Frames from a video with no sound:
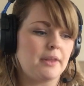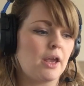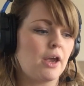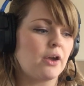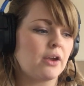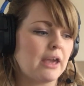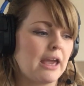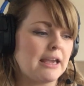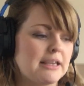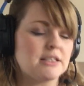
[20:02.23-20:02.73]

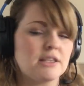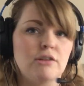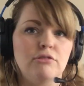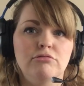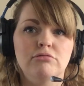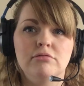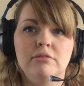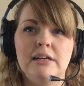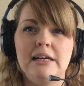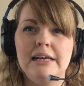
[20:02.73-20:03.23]
Okay, so
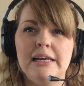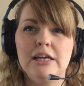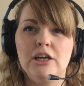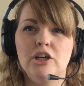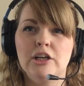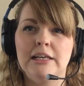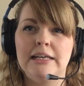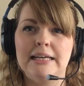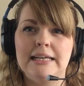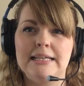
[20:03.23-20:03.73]
really
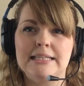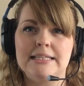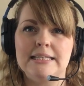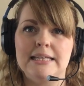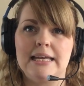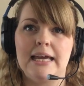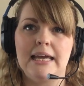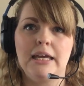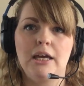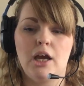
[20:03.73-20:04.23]
good
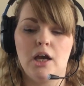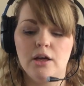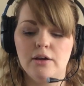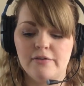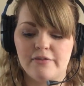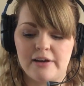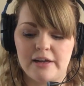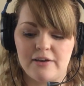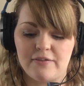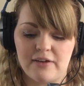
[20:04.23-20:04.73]
listening.
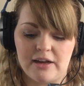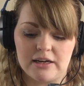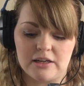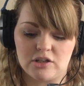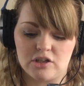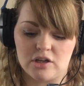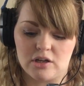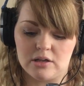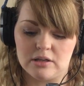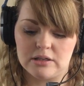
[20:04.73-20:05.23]
Hopefully you've had
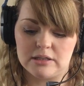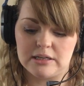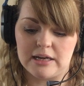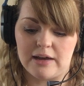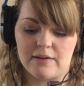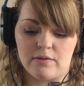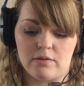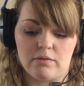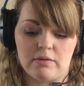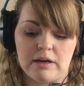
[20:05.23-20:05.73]
a chance to
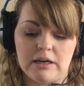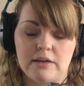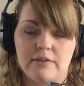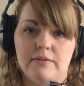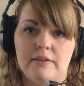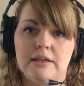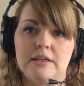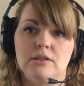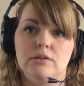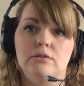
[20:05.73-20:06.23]
have a read
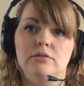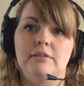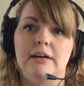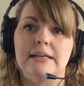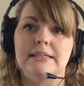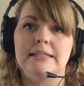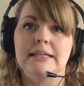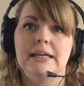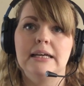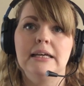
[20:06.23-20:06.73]
of this
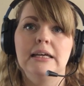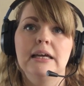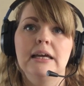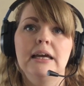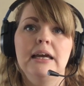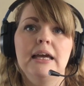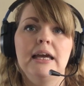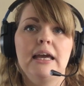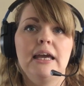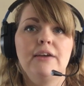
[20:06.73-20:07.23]
already.
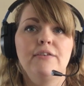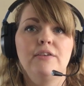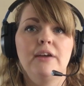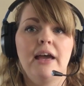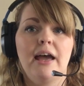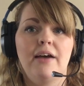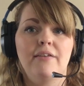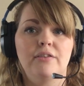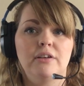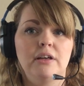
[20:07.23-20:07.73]
If
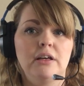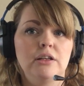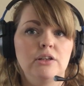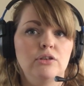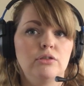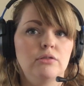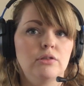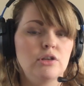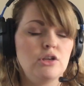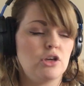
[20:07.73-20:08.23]
you haven't
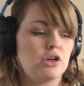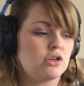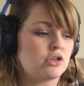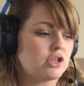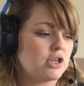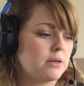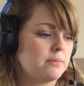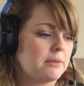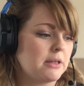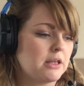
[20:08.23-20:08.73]
and you're on
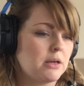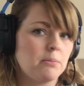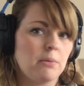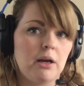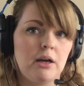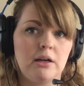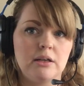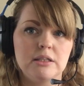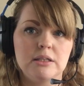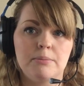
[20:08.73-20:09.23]
YouTube, then you
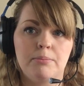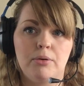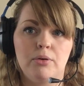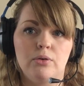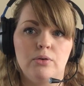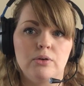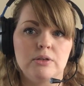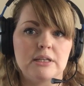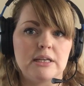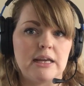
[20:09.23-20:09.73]
might like to
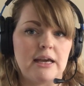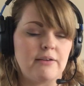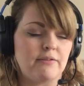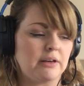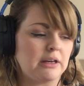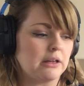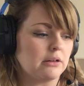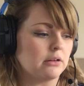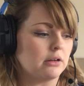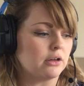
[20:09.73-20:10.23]
pause and
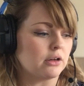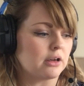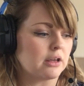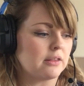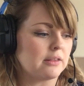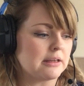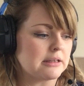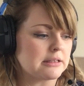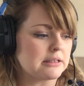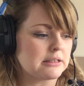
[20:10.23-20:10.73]
have a little look
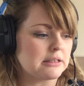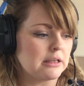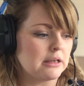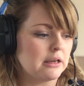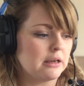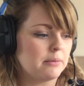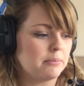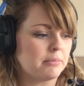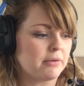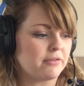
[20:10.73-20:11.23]
at this
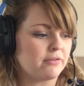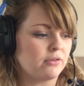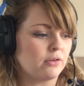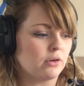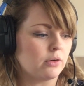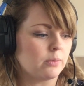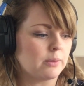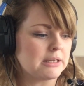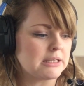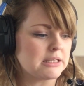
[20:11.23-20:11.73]

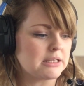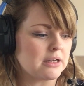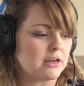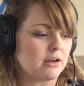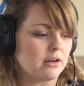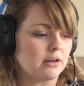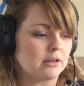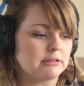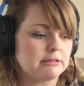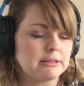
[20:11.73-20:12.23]
before we
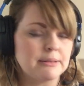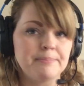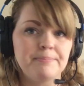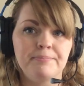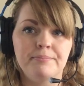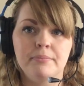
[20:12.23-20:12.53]
start.